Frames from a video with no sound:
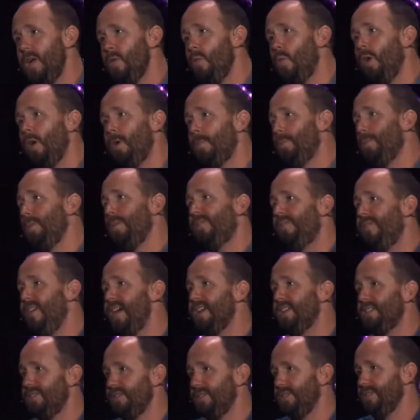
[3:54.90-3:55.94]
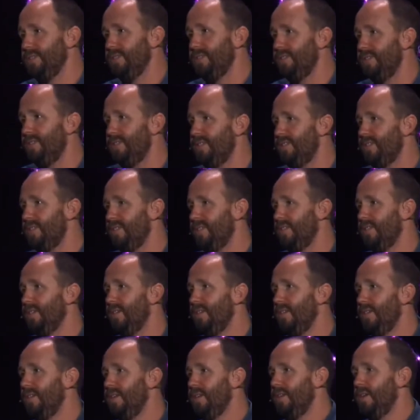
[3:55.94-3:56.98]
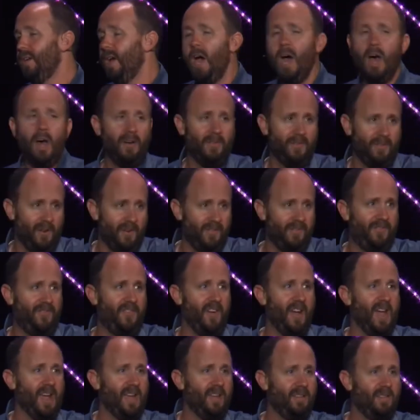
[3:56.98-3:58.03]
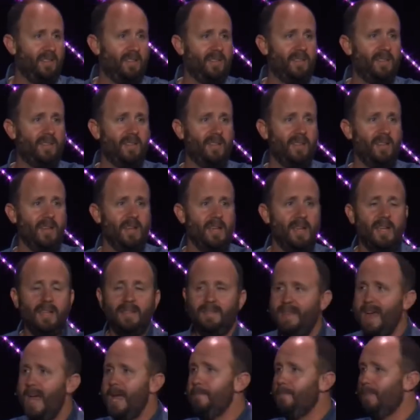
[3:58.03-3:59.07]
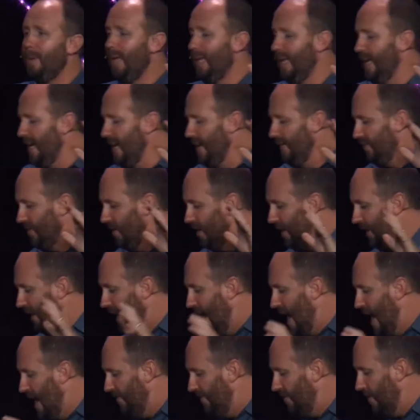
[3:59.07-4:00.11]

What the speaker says: weren't professors of a faith. They believed their life